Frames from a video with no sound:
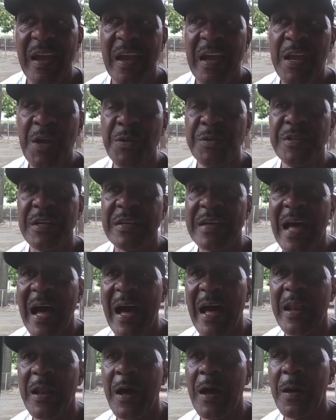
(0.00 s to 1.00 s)
He was the
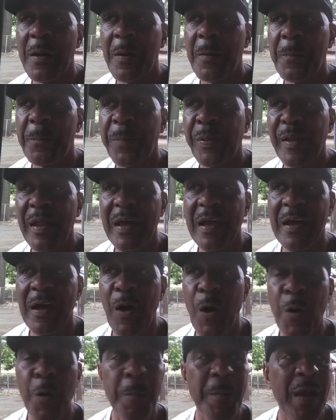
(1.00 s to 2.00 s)
kind of player,
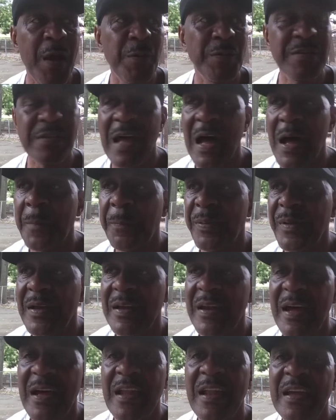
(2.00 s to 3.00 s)
Oak Man was the kind of
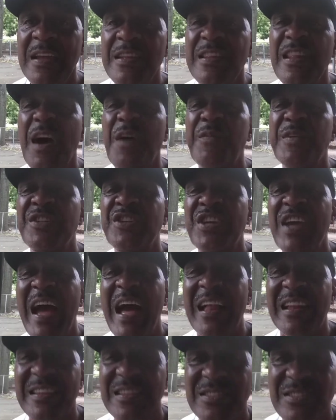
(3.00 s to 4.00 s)
player that he loved a
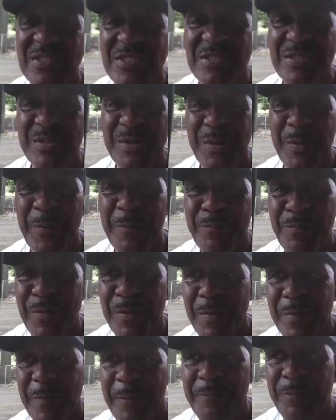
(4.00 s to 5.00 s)
challenge.
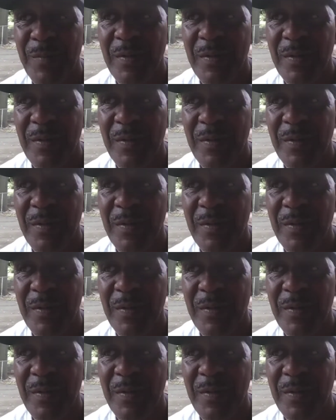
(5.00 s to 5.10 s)
Right.